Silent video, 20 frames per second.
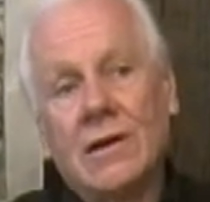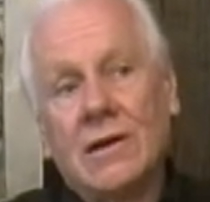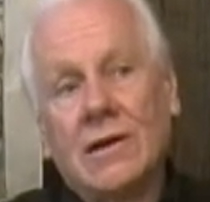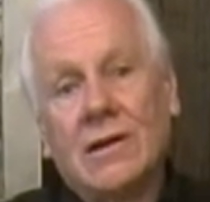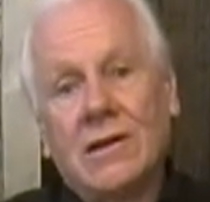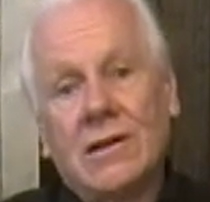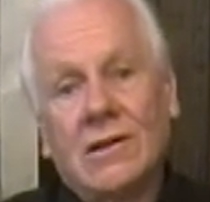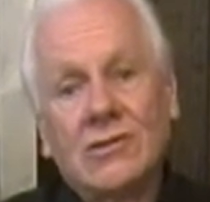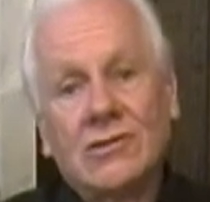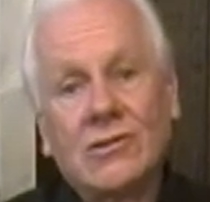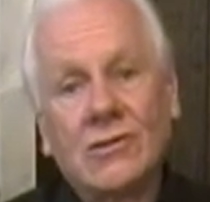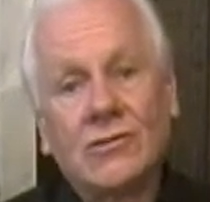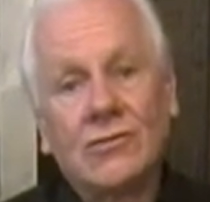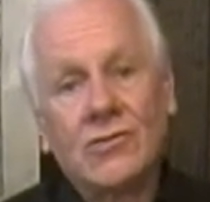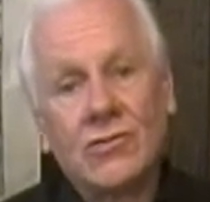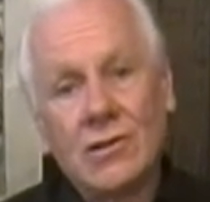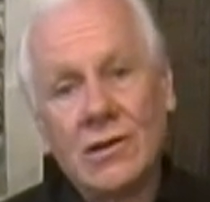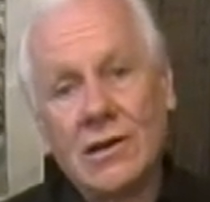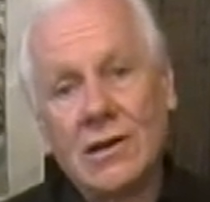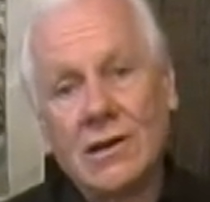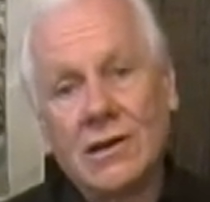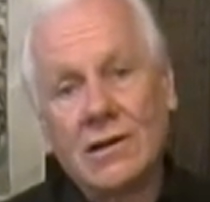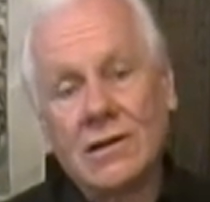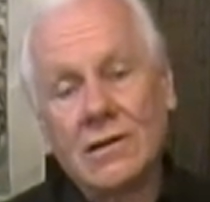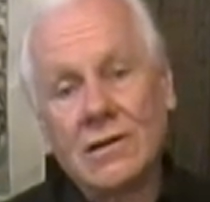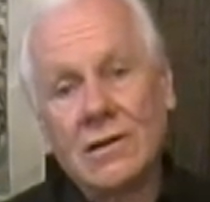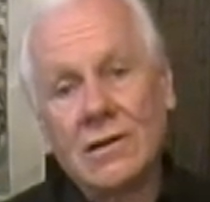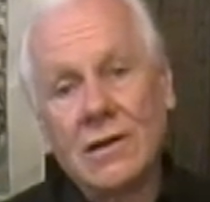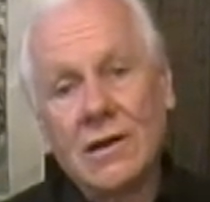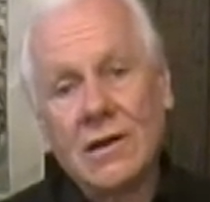And it's intriguing.
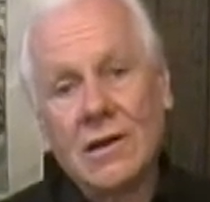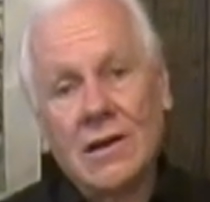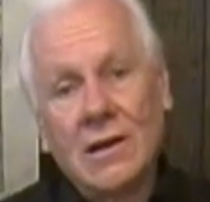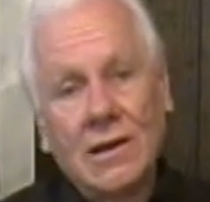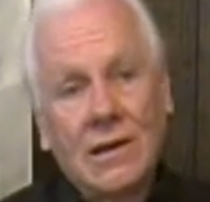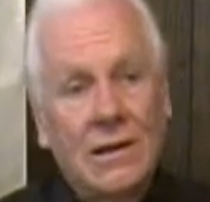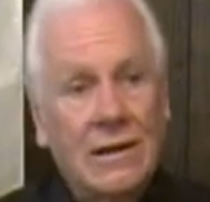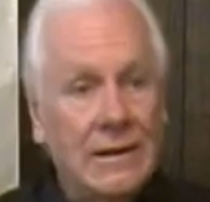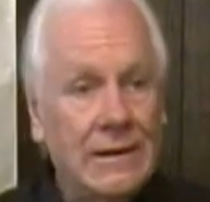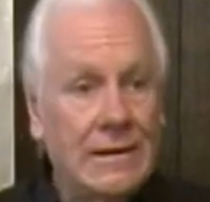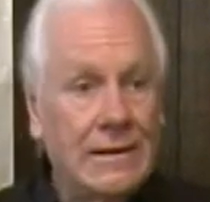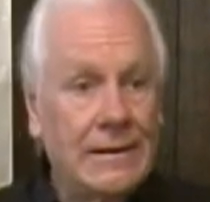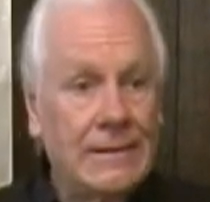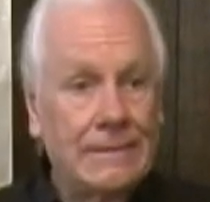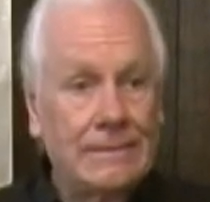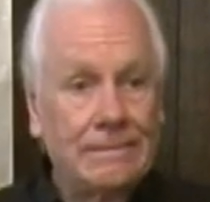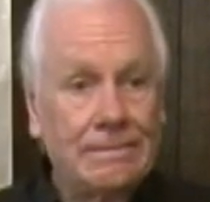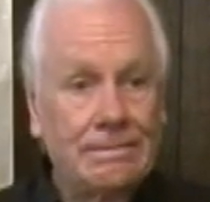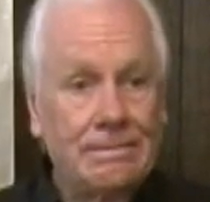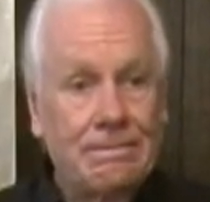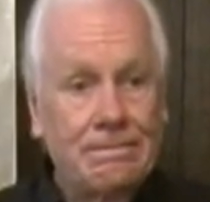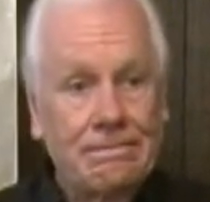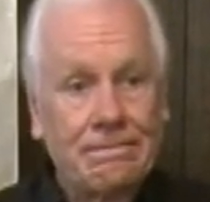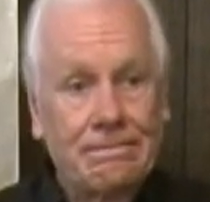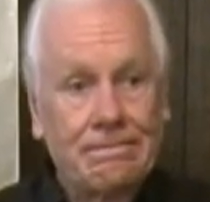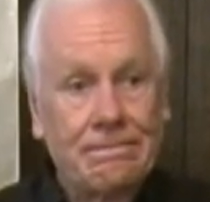And